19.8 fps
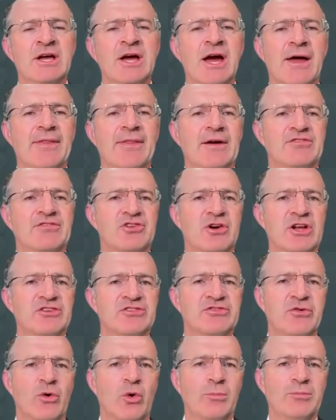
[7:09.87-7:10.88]
and they've
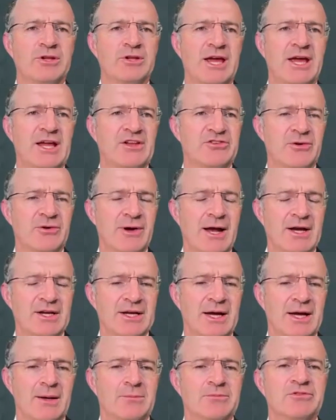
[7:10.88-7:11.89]
transformed cancer
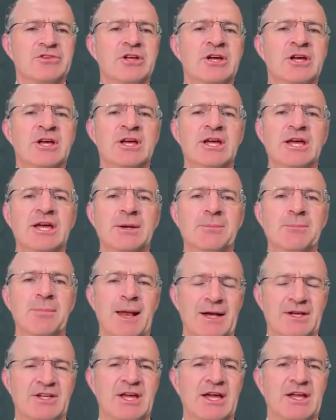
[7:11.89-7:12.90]
outcomes in
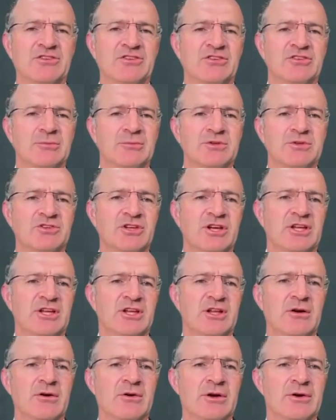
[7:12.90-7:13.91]
blood cancers in
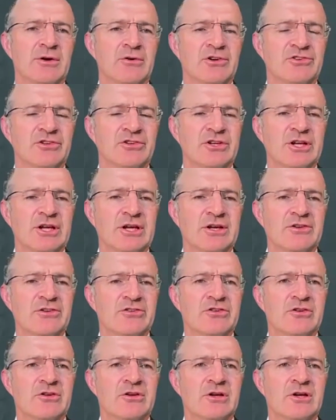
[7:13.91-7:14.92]
particular in recent
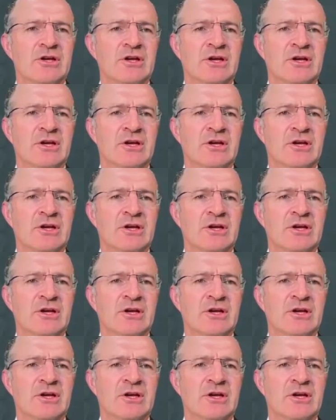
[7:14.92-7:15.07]
years.